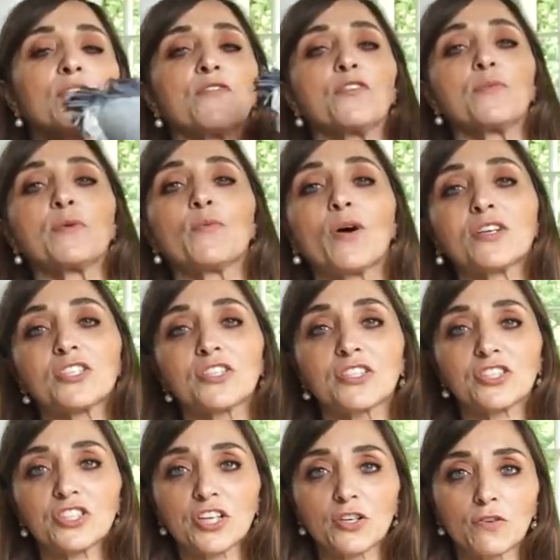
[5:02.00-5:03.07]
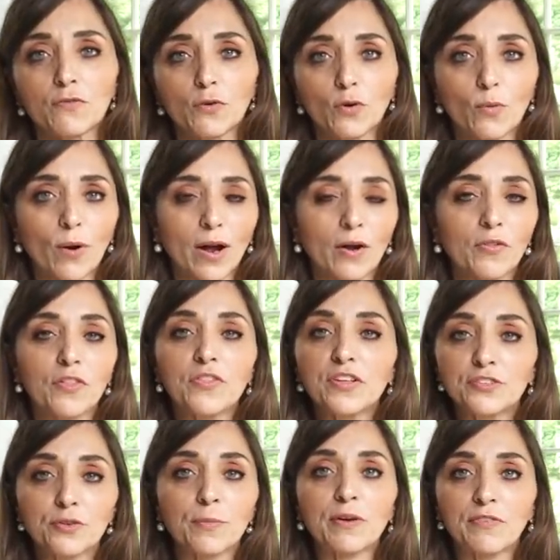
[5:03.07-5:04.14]
if you've been watching this channel for a while, that
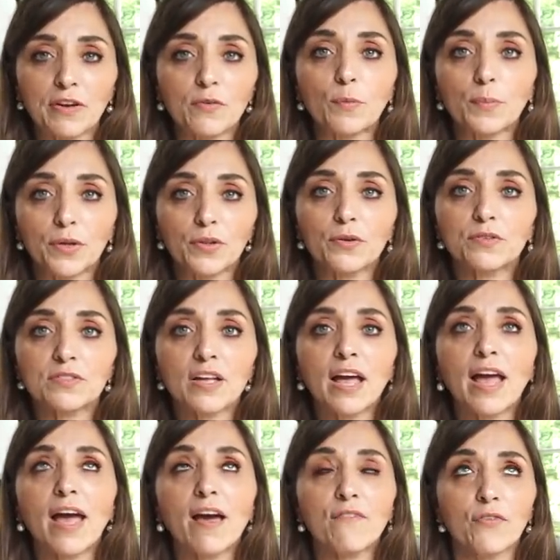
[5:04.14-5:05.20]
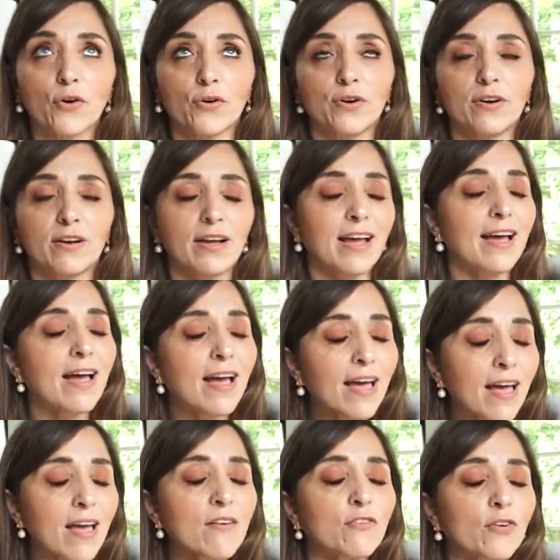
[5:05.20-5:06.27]
these are my favorite pillows ever.
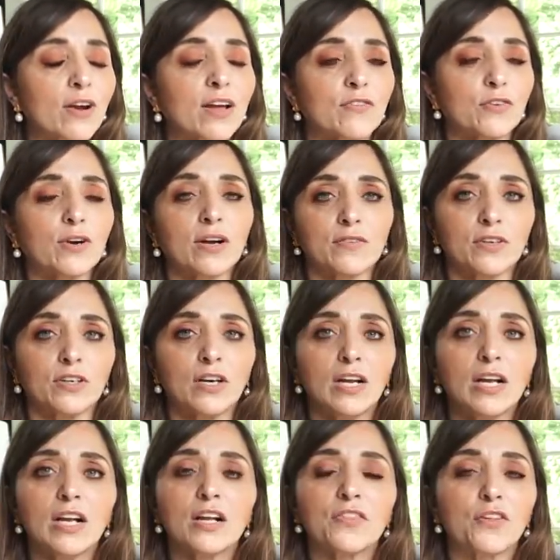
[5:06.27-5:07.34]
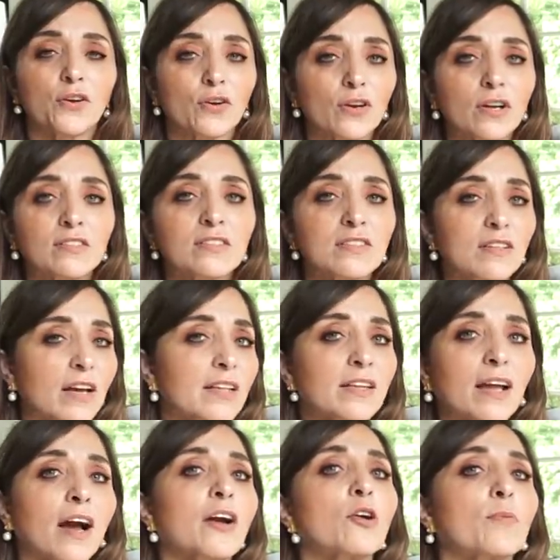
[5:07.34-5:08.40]
They're a slightly
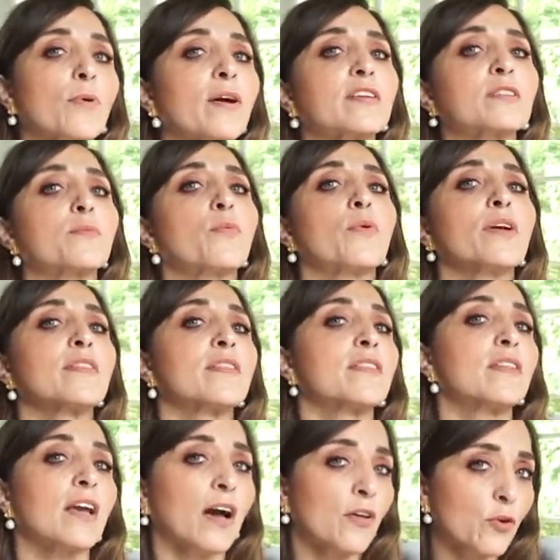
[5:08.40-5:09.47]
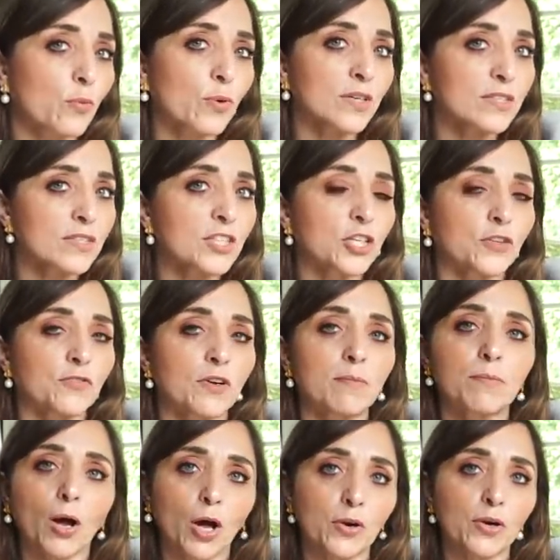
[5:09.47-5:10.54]
higher price point than the other ones that are from
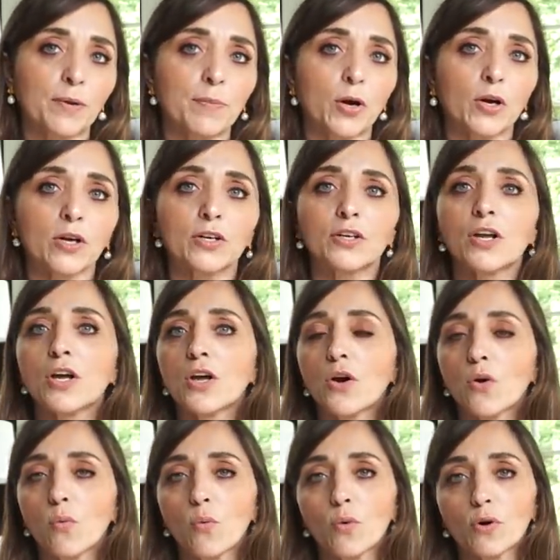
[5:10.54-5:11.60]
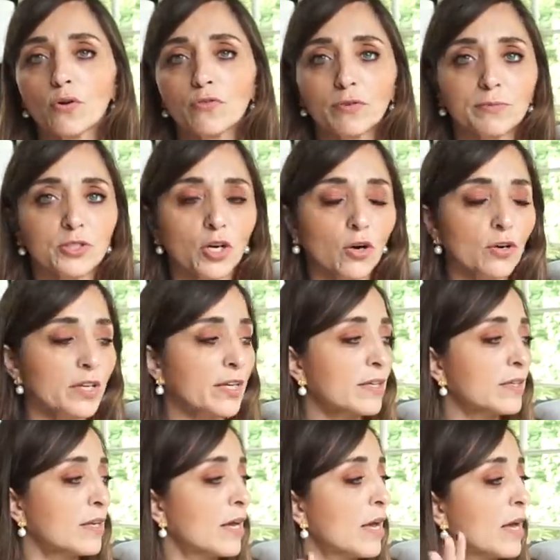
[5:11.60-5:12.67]
Pottery Barn or from
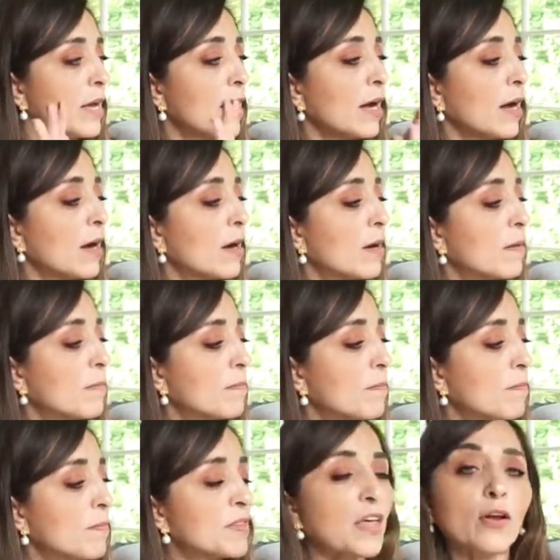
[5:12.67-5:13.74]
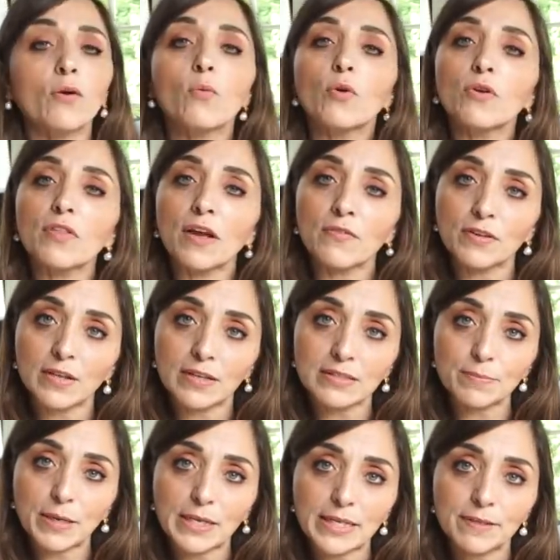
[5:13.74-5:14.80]
Target, but they are worth every
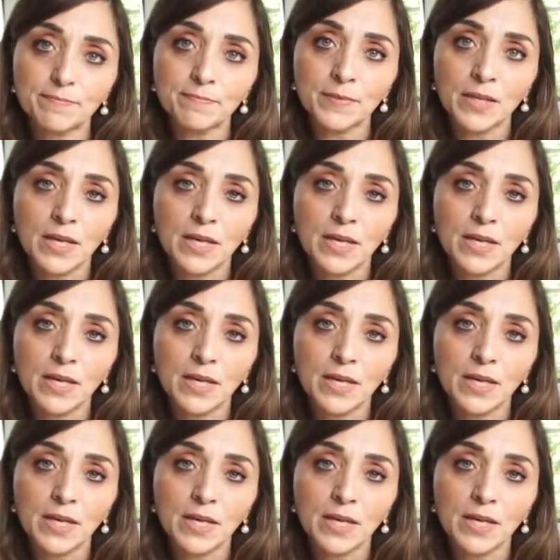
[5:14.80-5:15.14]
last penny,